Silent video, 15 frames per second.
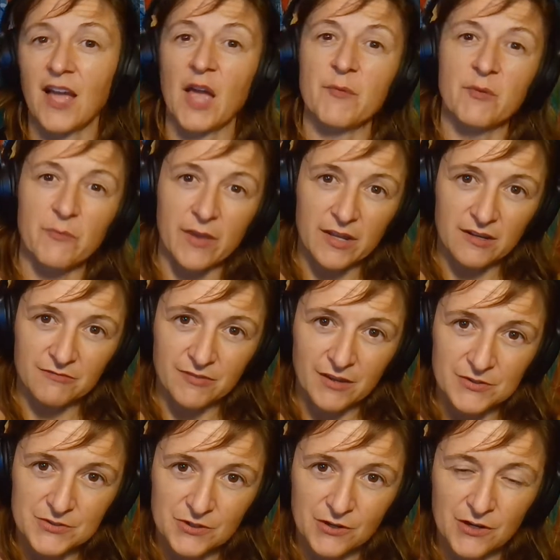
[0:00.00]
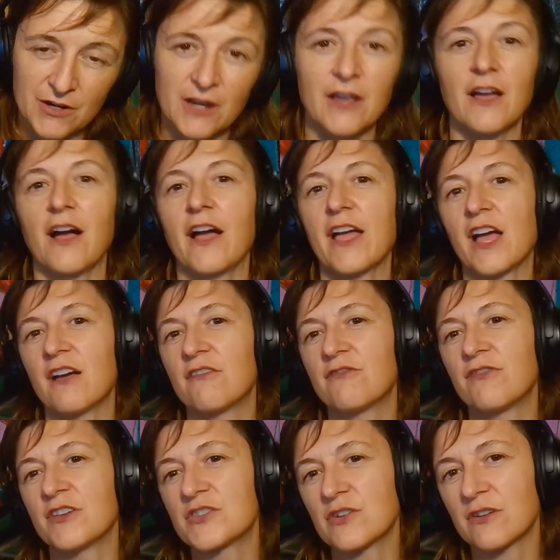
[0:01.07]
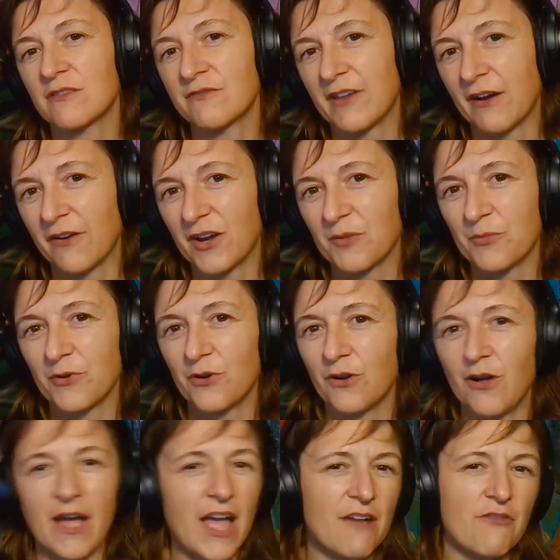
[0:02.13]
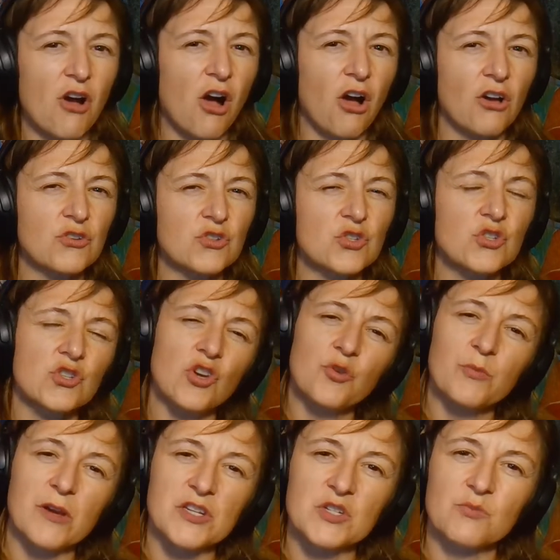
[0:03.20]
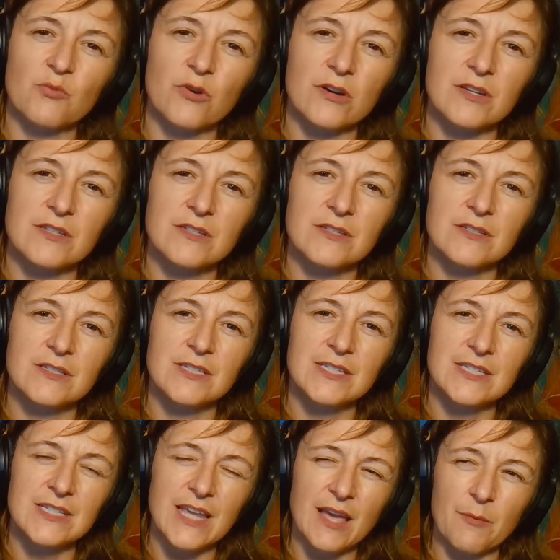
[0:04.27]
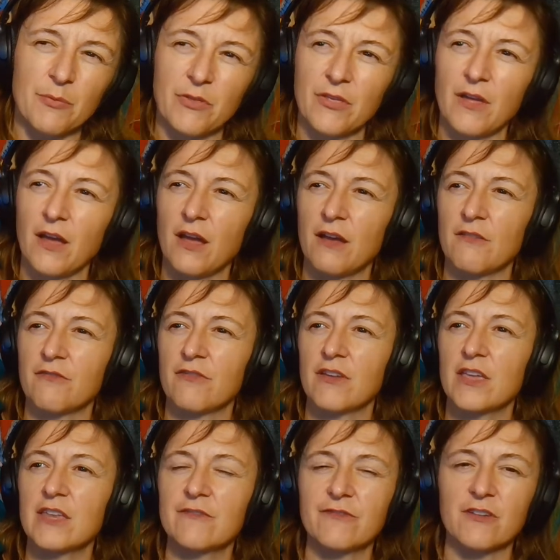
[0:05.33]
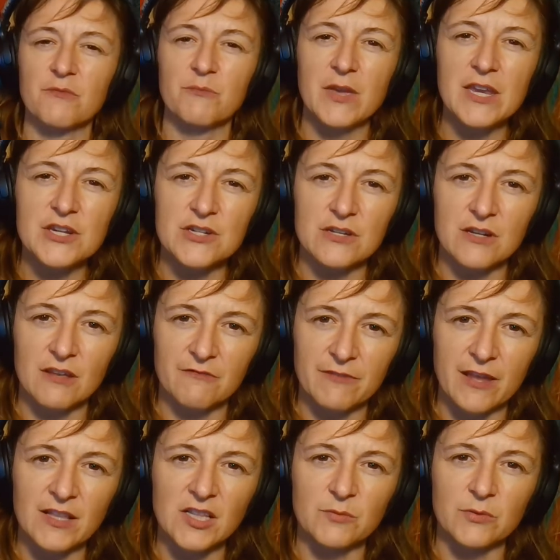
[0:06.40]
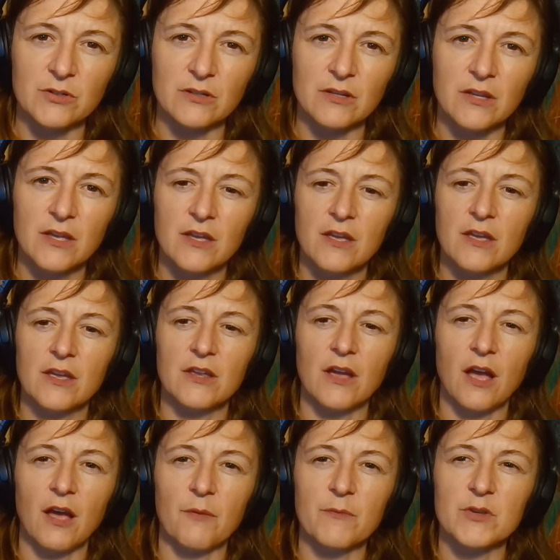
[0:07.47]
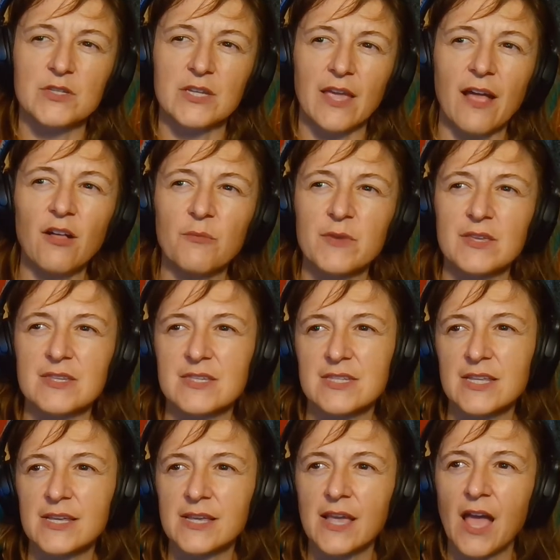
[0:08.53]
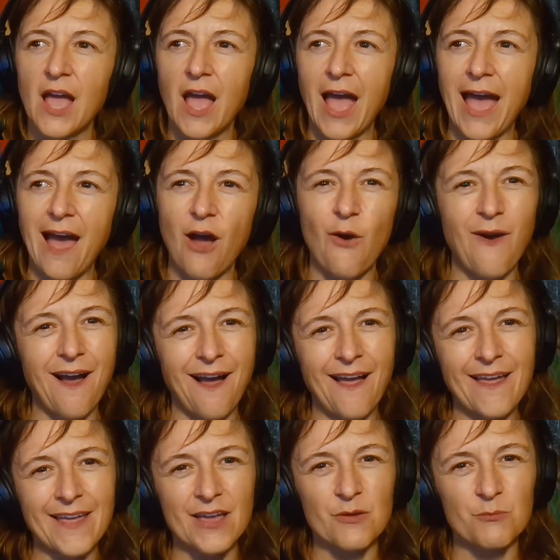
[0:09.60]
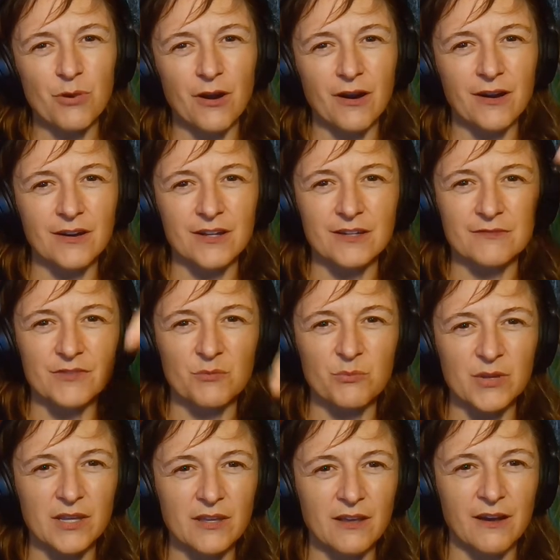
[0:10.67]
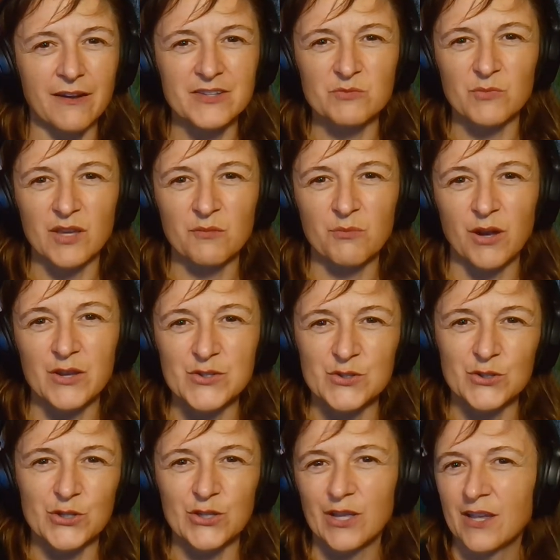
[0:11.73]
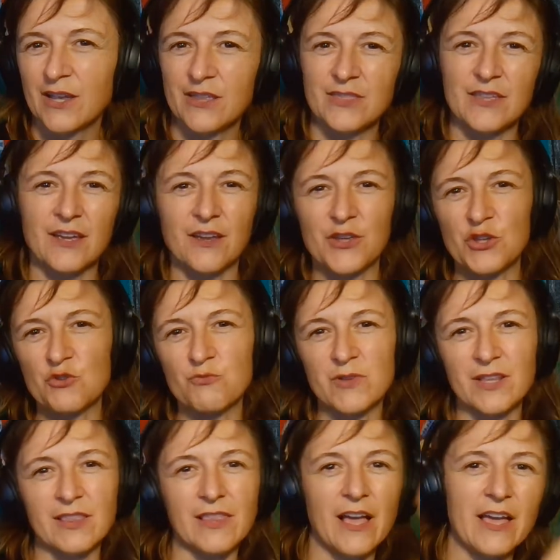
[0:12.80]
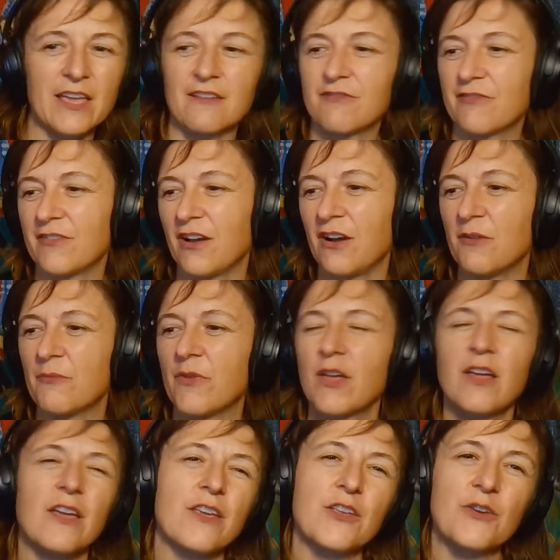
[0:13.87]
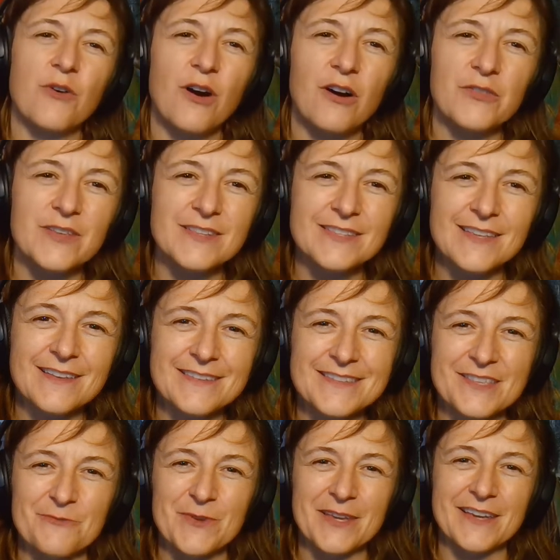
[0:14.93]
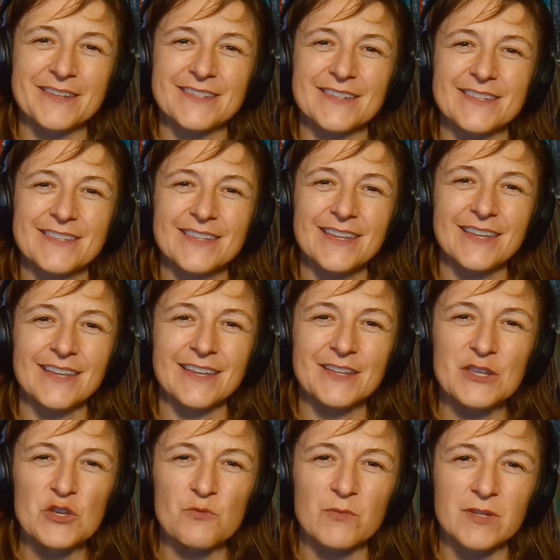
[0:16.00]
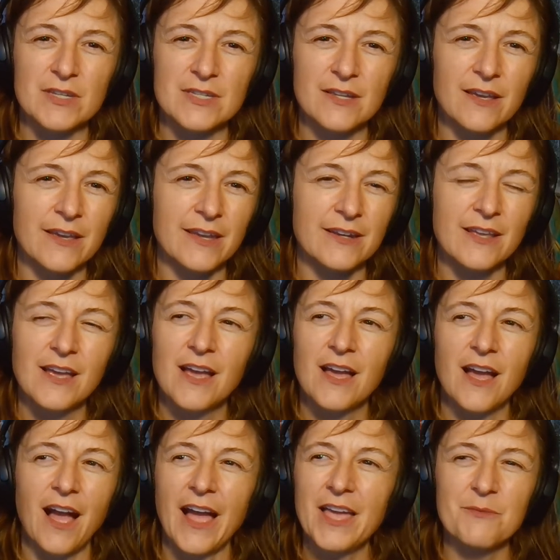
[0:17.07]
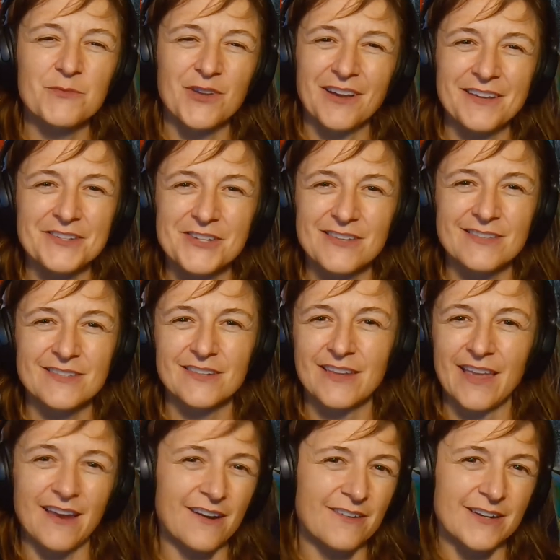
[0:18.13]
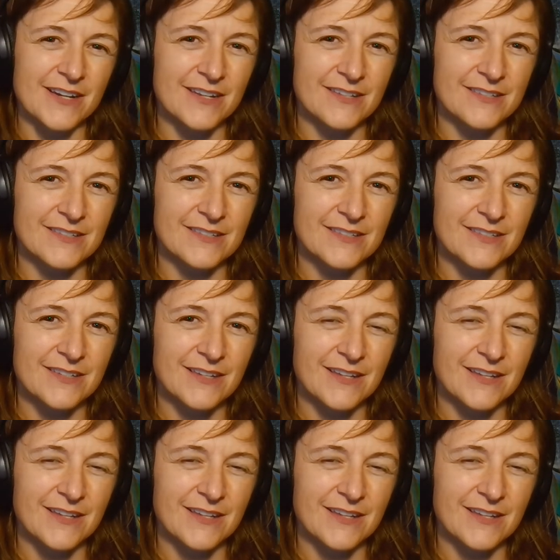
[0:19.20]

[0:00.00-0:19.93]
I'm a manifester. I have a certain variable. I have so much more depth of information available to help me see how I am part of the big cosmic puzzle, the human life, all these things that we get to see in human design. I am not just an Aries.